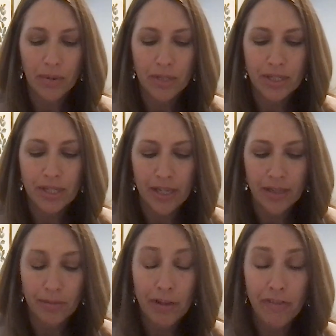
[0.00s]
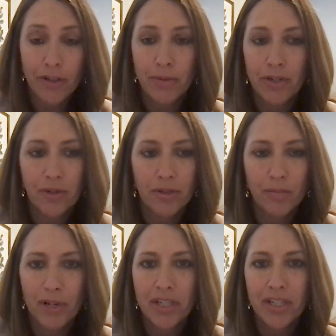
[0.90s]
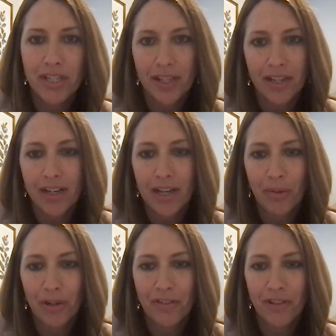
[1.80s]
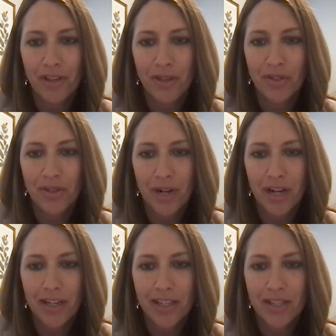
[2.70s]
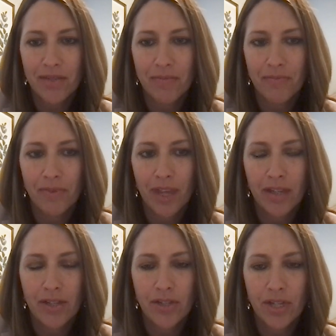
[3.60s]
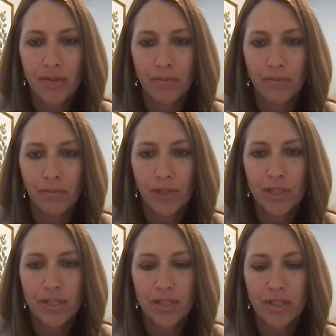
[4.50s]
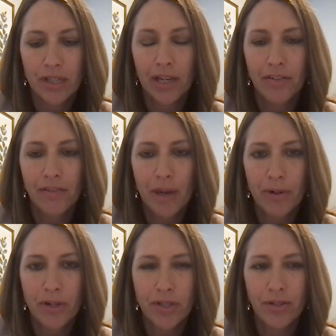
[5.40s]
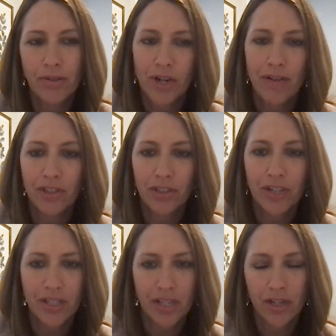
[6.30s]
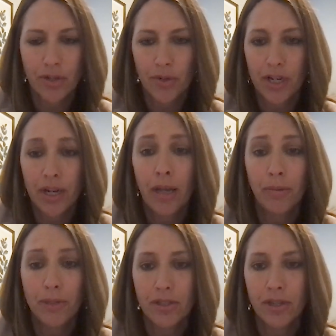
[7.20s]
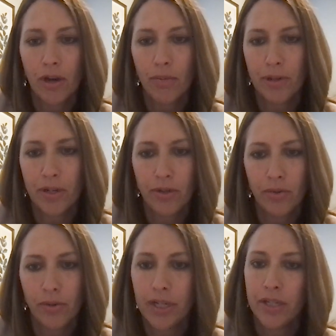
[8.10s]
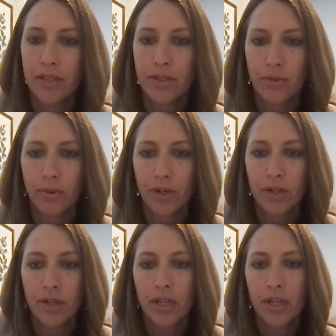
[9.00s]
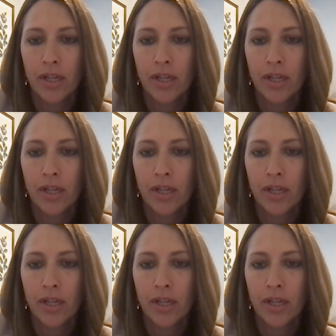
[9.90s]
I would say my first mentor was Brenda Tinnin. I worked for the Houston Rockets, and she was kind of that person who traveled across the country and helped to open new arenas or,